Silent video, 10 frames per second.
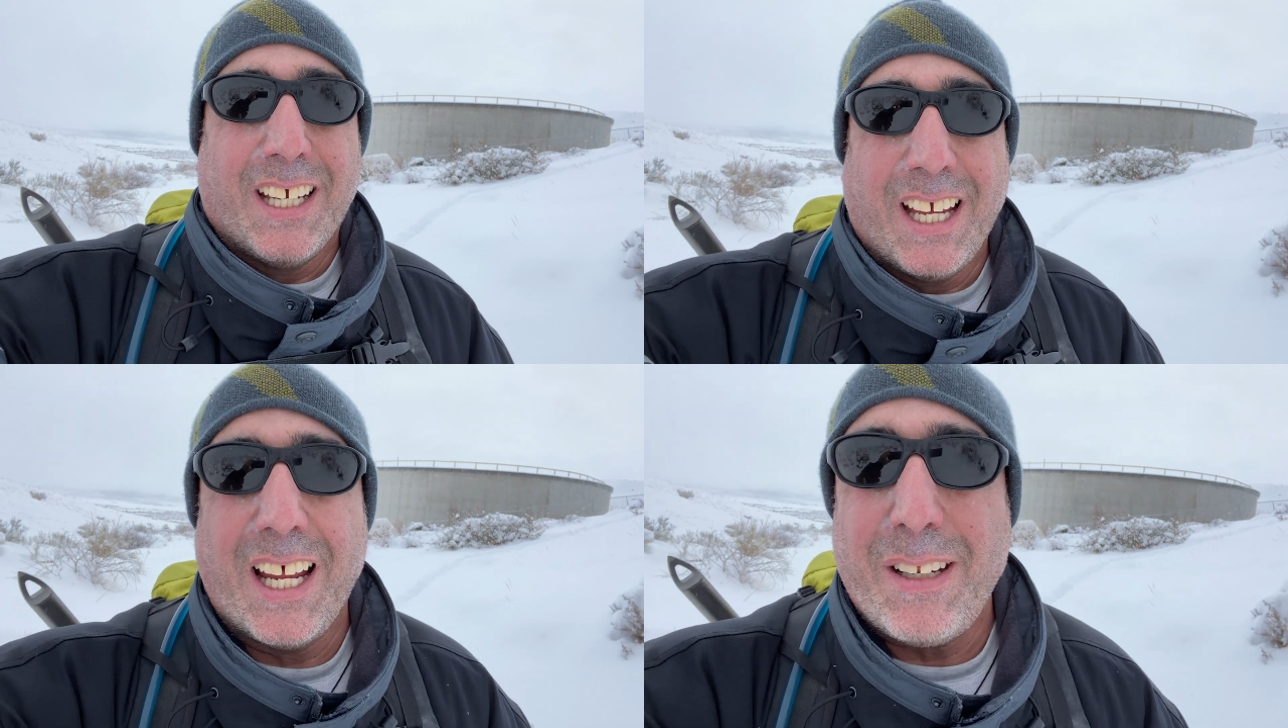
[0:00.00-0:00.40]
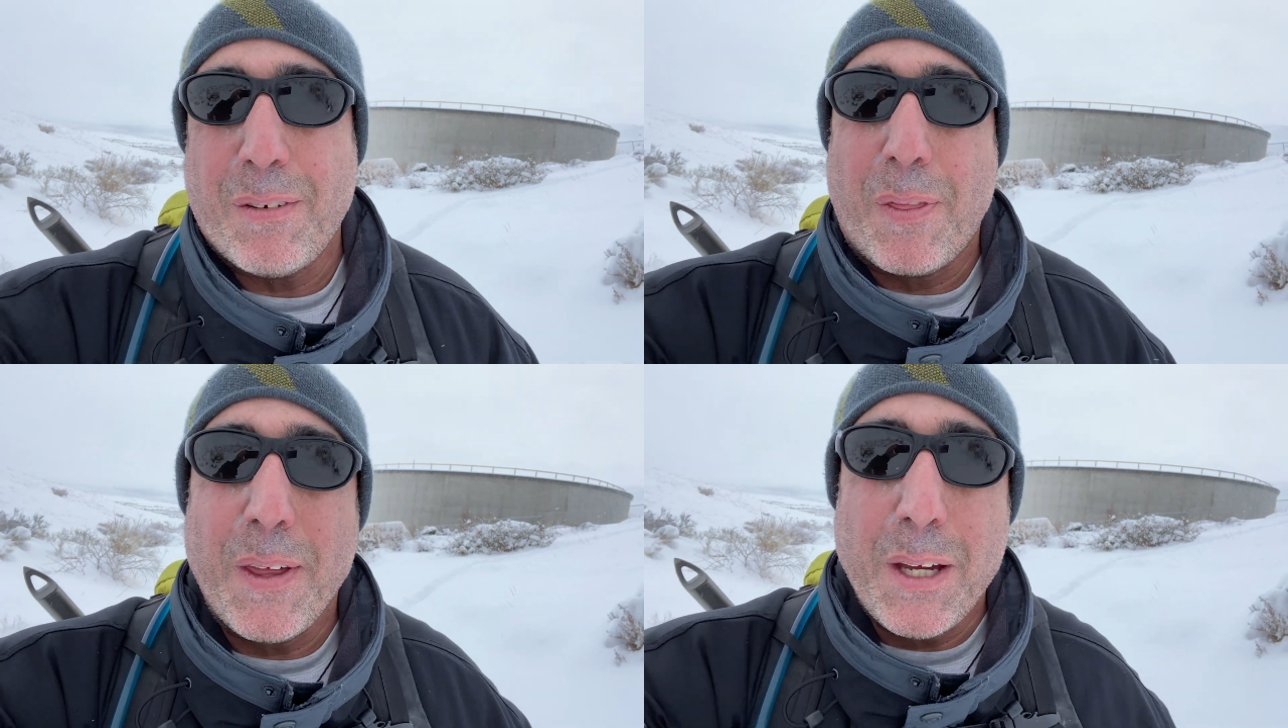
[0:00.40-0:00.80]
I didn't even
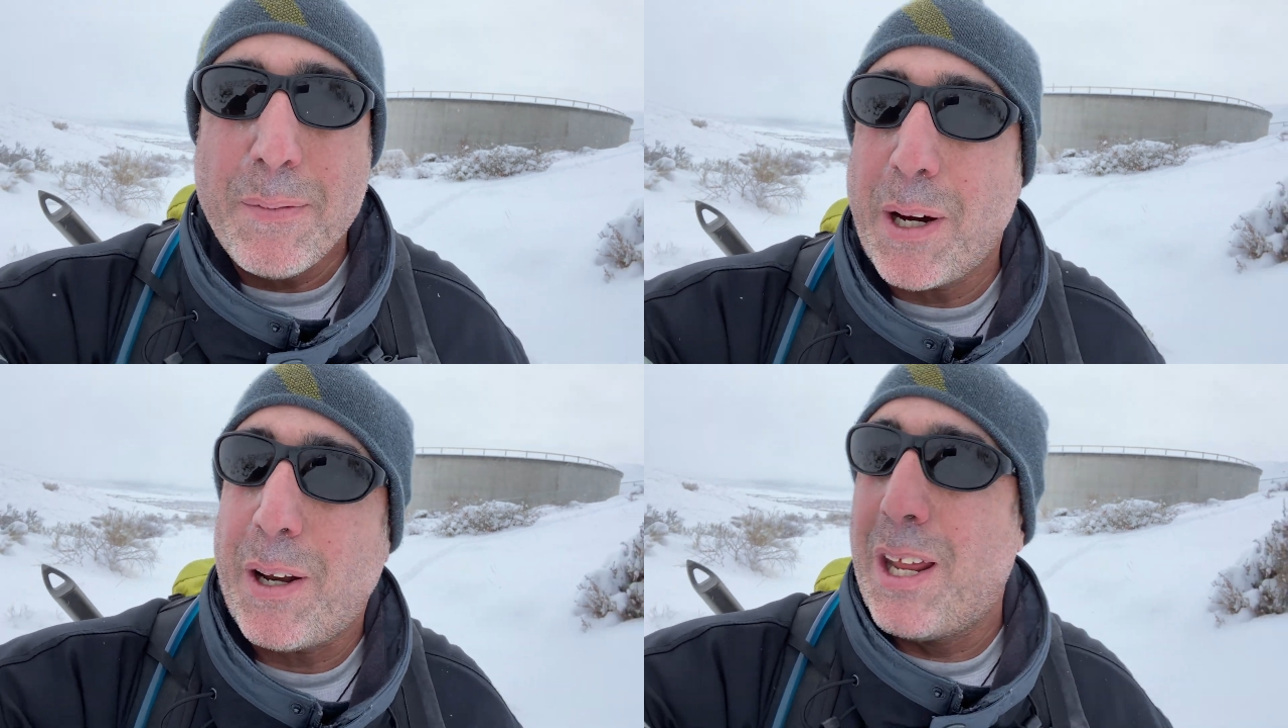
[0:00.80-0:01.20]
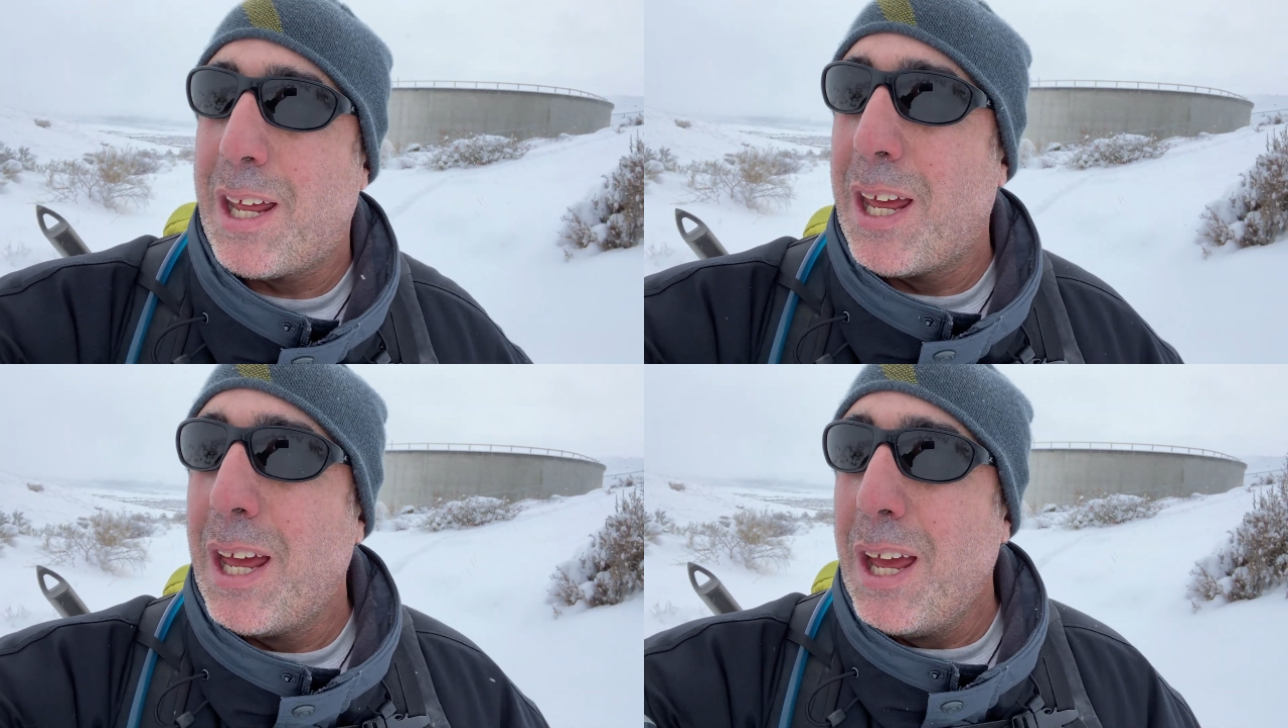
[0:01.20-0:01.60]
think about
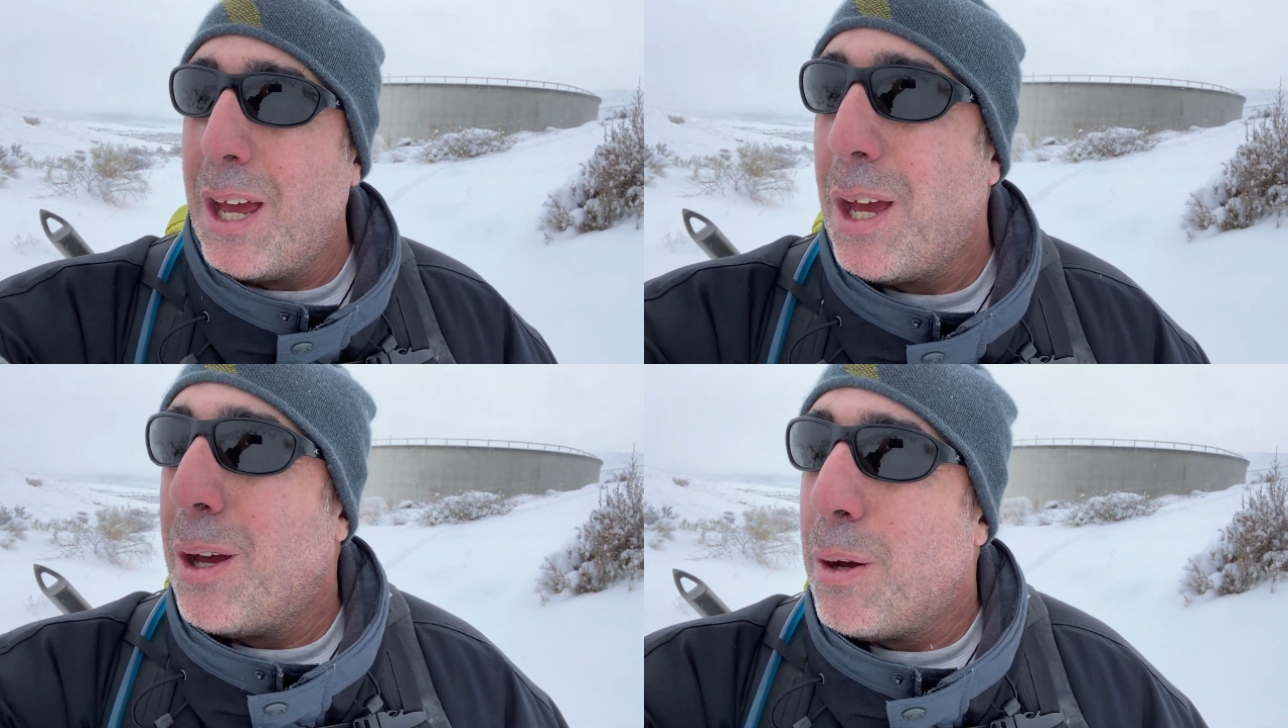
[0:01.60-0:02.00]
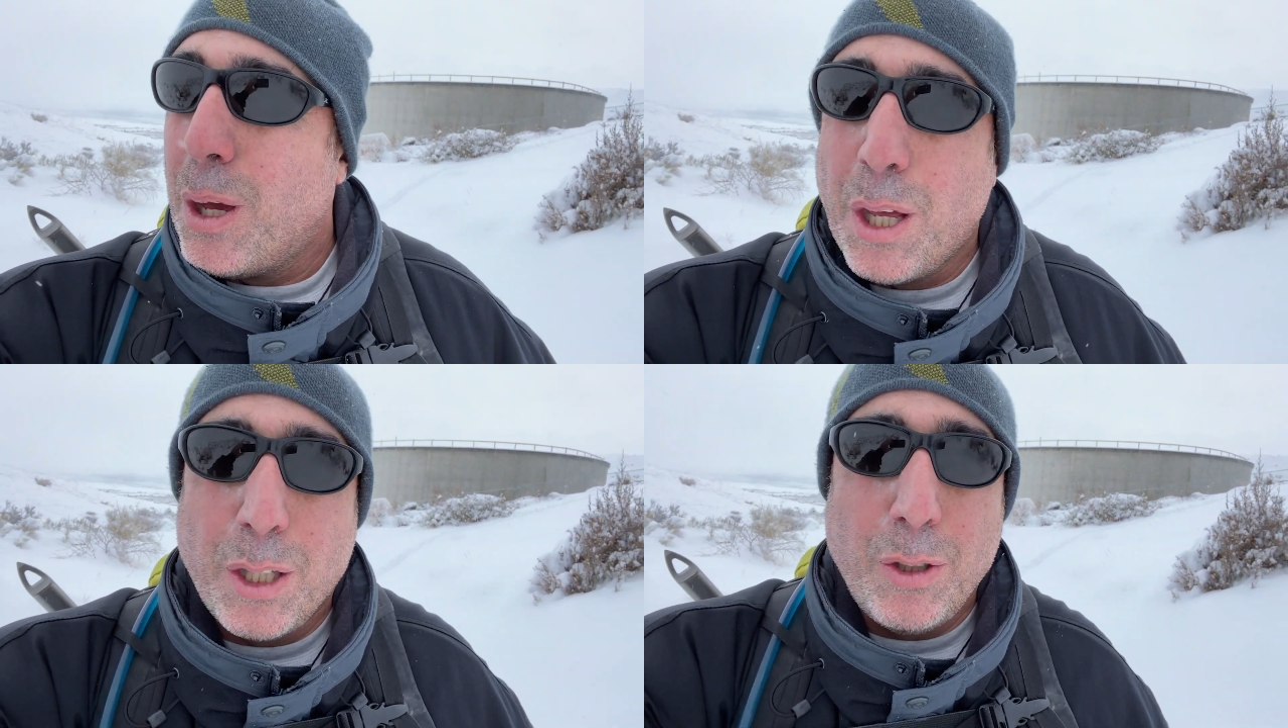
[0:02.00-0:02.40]

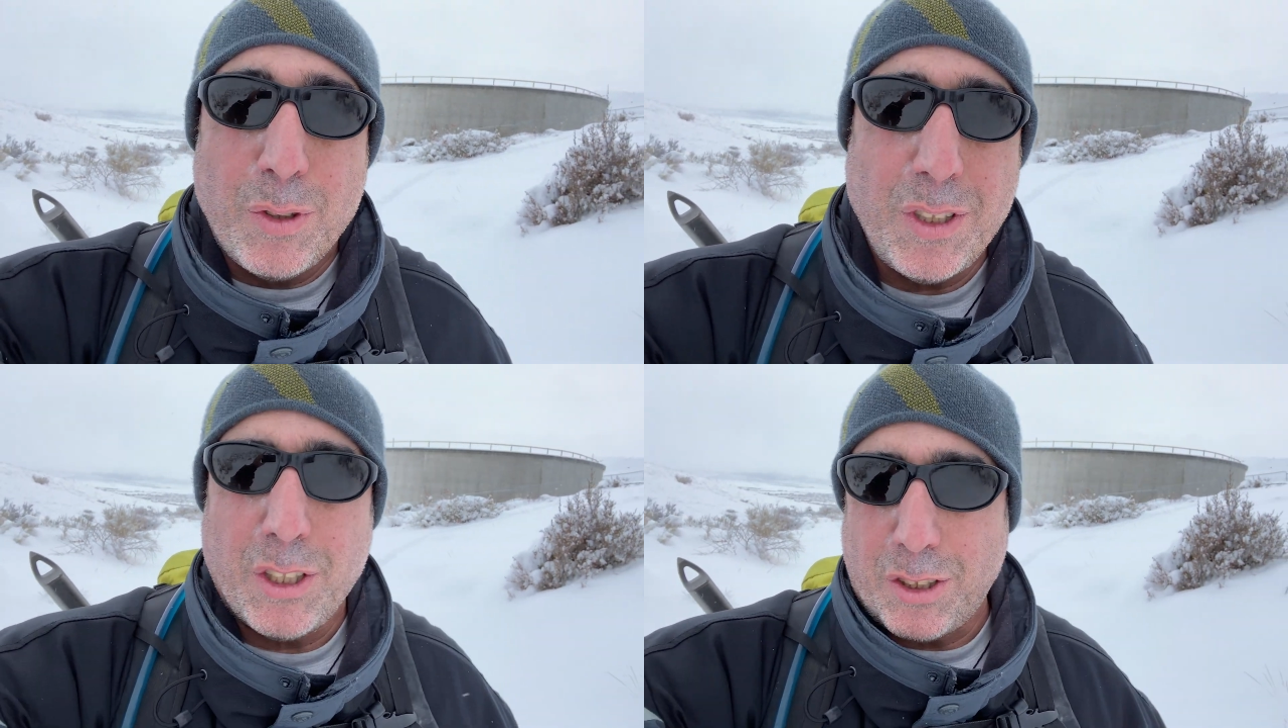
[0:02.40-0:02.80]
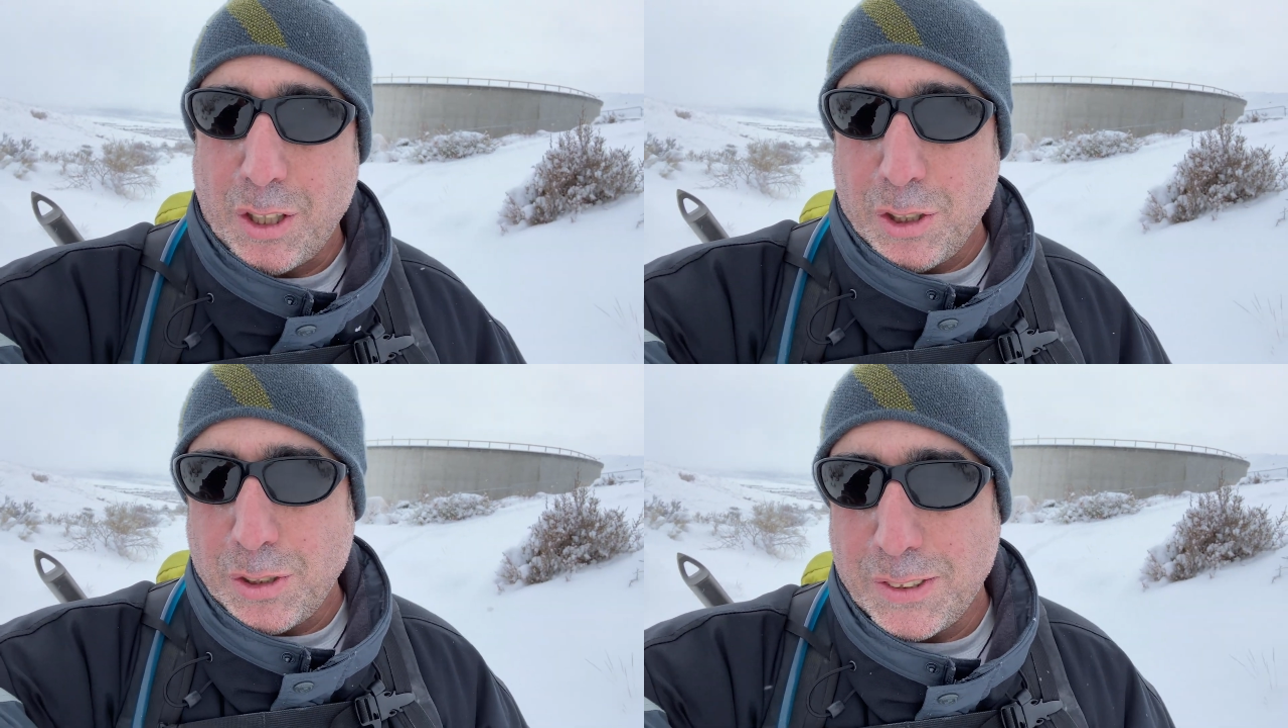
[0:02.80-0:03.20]
using the
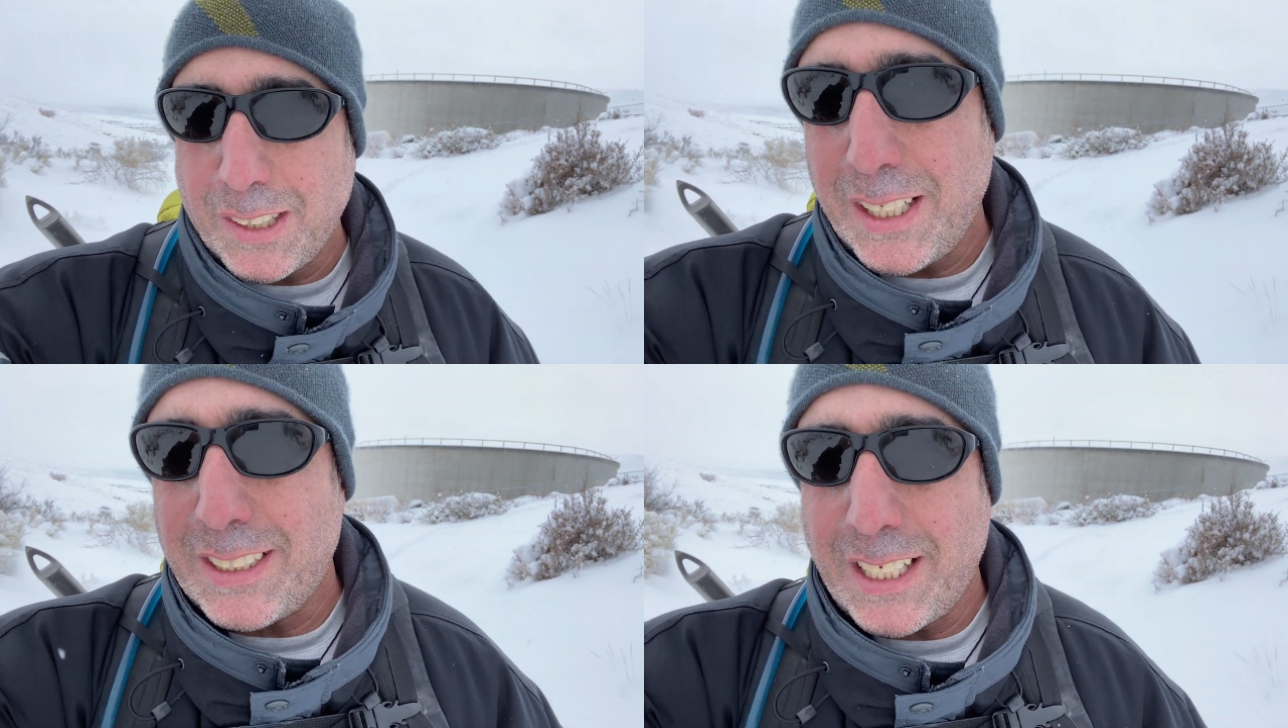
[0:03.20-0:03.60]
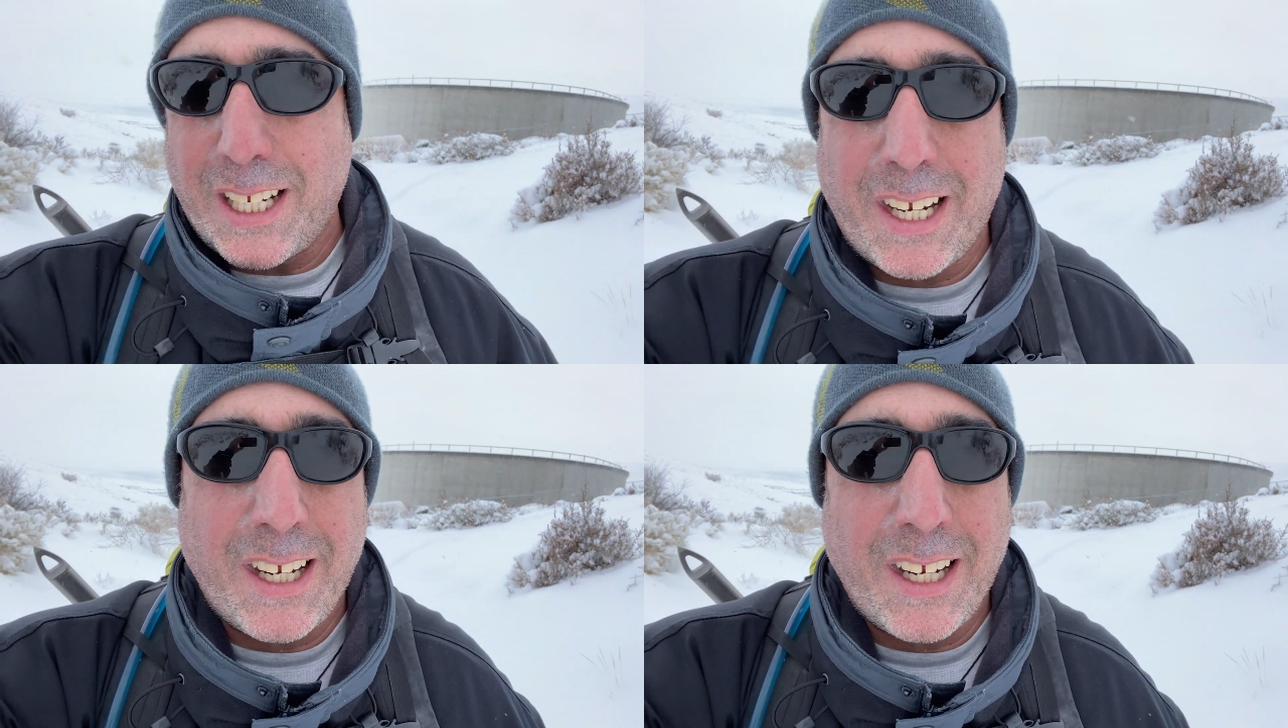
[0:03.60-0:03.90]
snowshoes out here today.